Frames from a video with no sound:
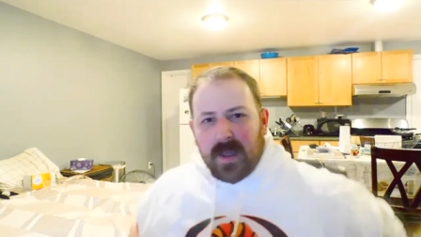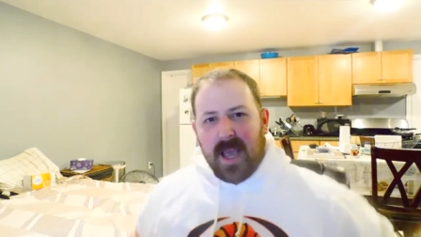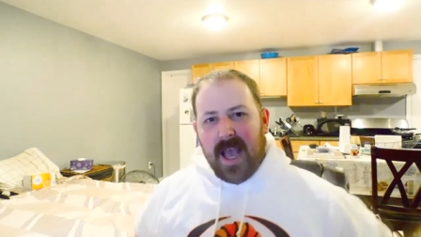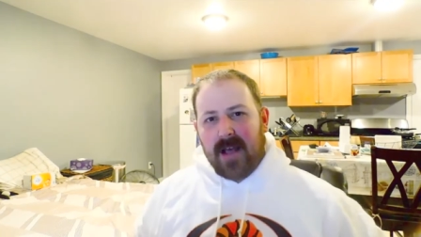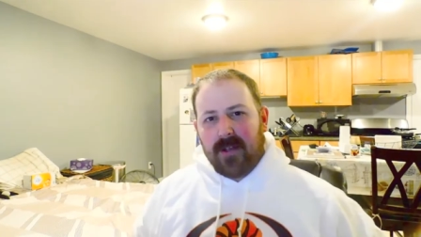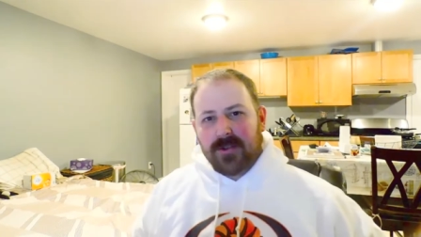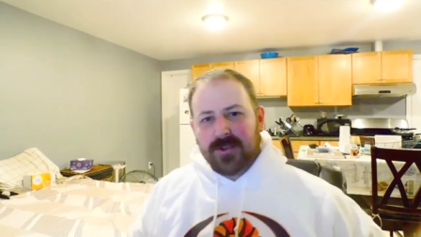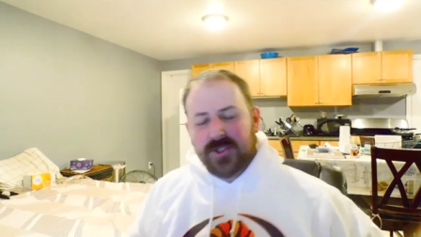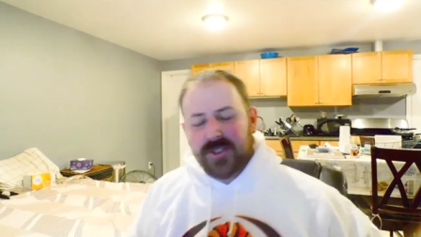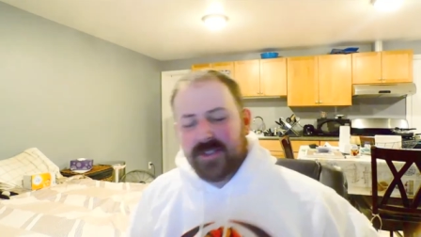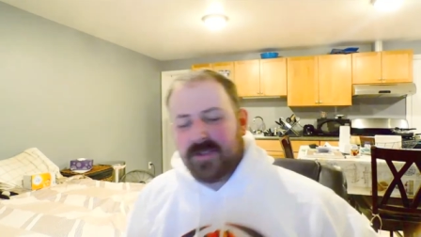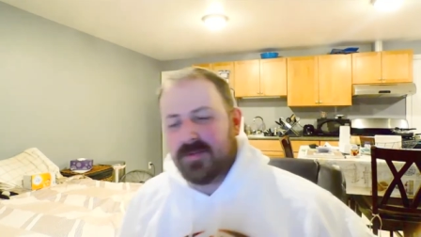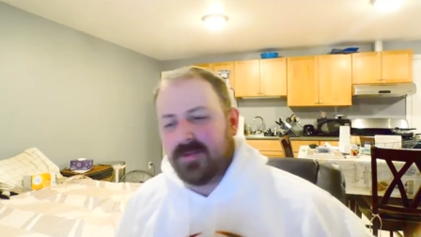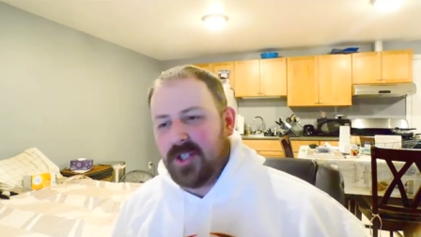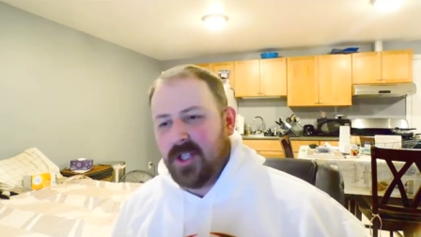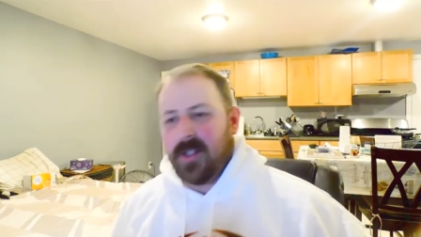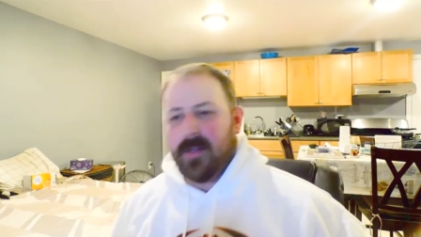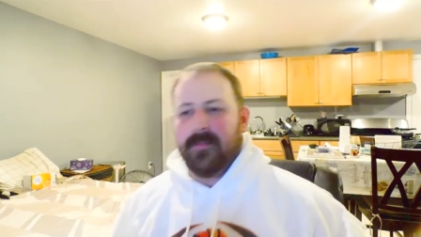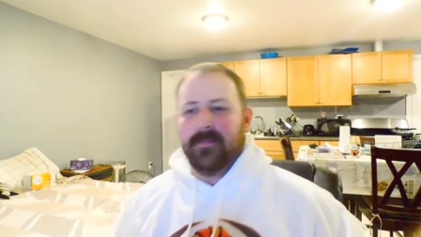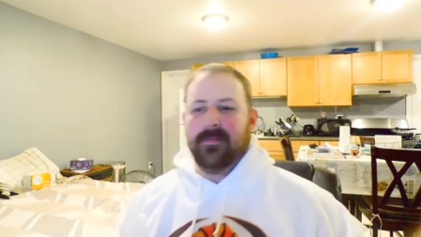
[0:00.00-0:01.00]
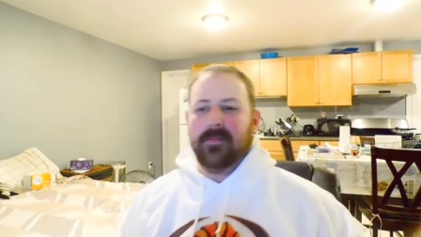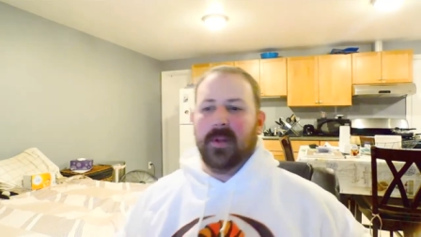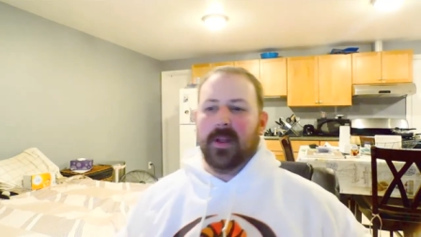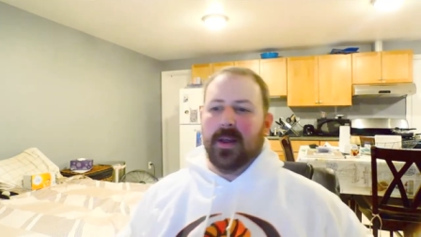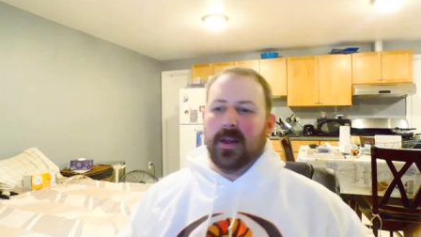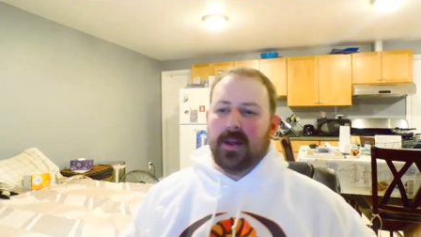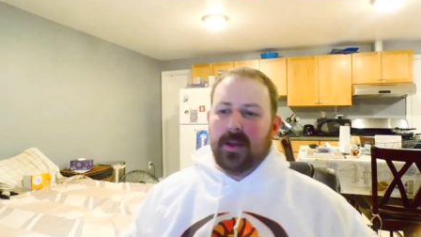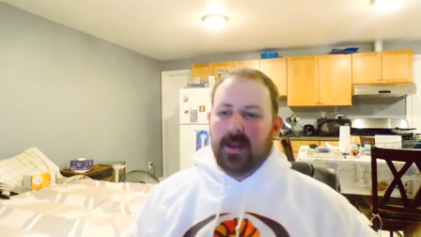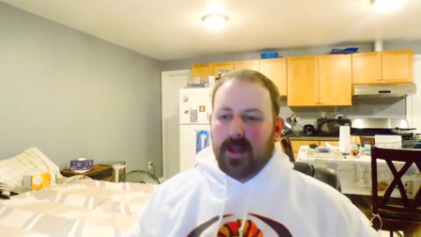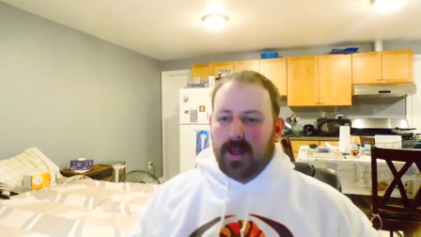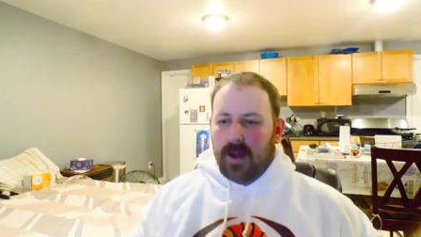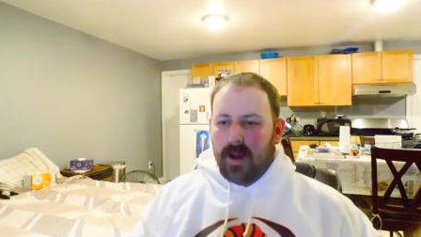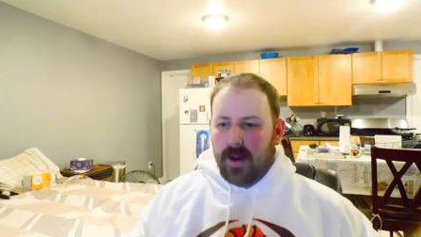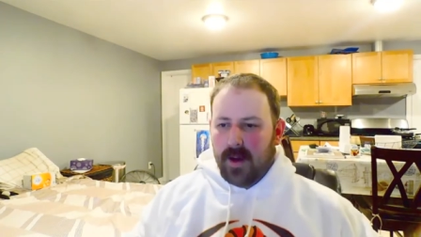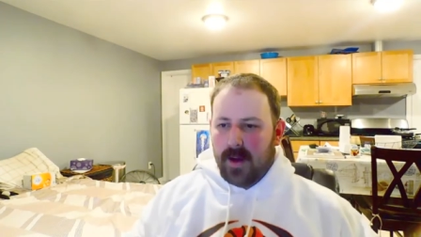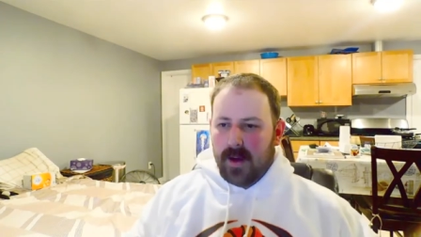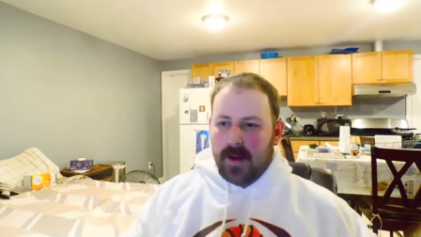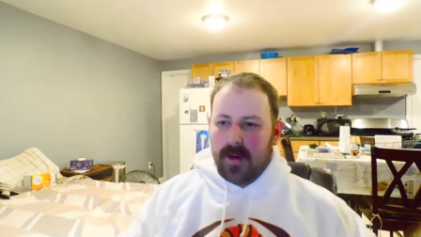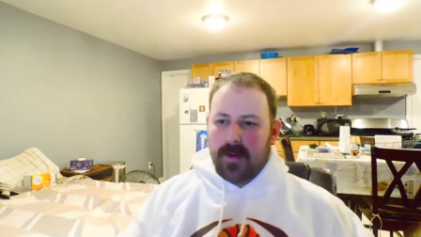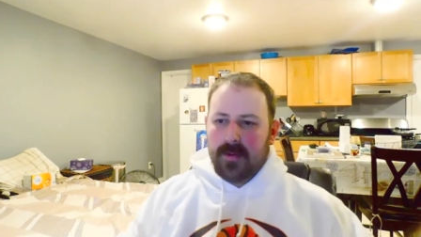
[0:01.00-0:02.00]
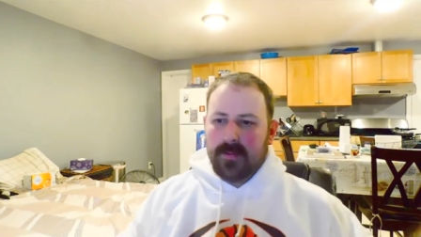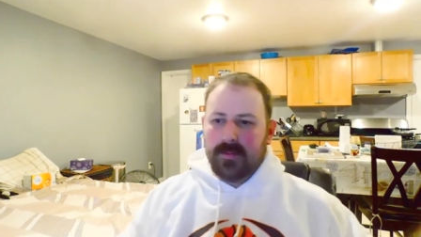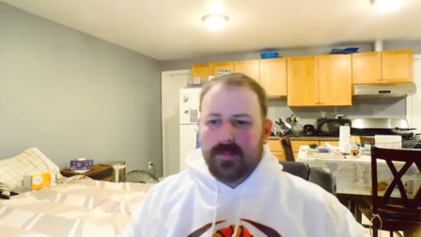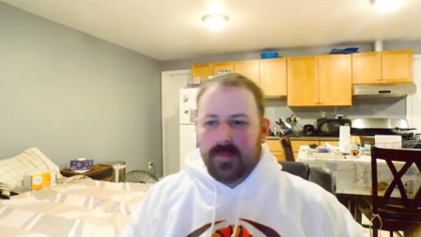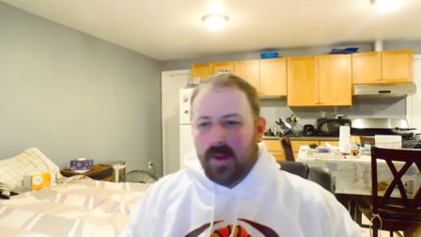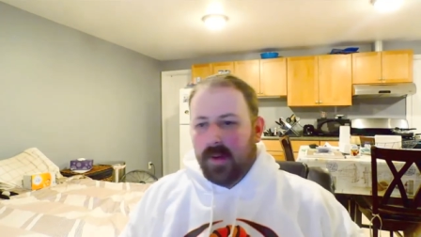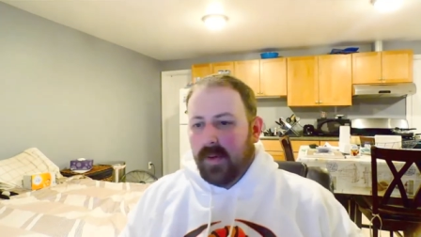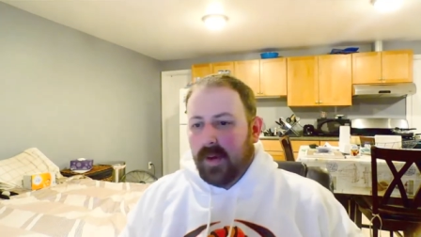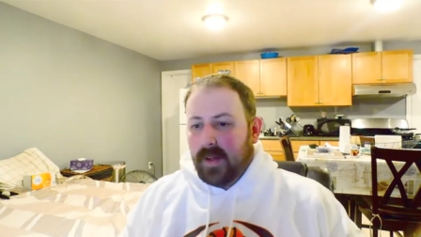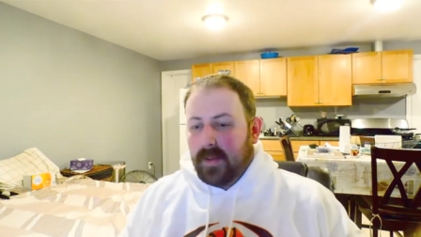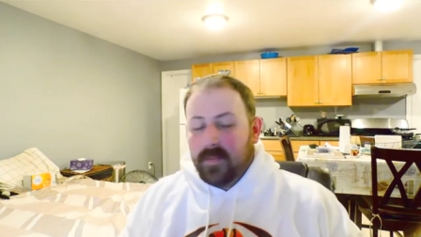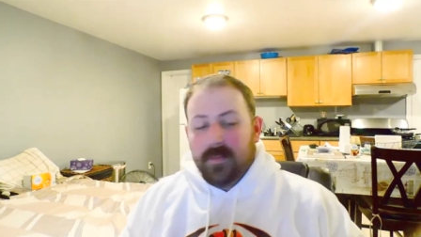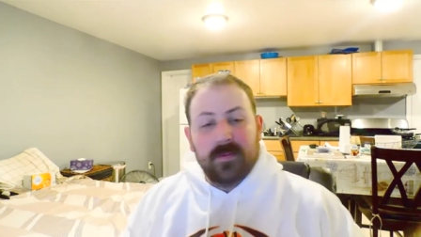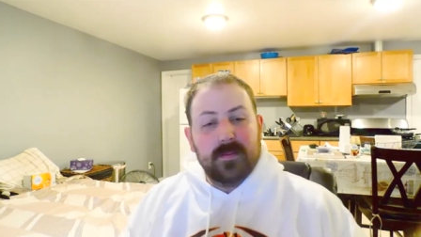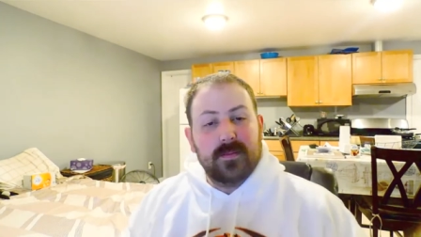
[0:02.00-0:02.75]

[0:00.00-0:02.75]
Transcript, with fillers: Allergies. Shut up. Alright.